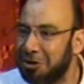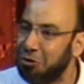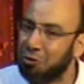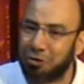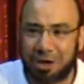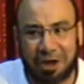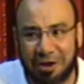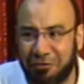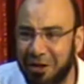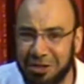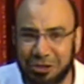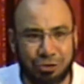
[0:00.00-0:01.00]
your
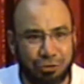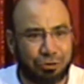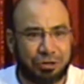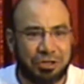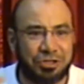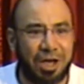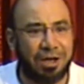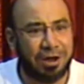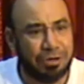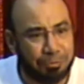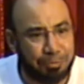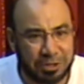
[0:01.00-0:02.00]
caravans, your
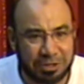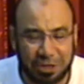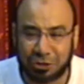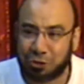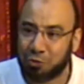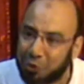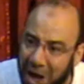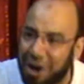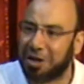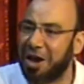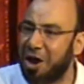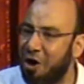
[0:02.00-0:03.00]
tijara, your business, we
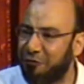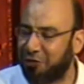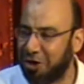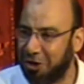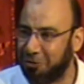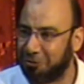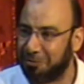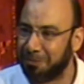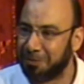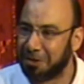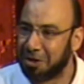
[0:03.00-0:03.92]
are gonna offer you.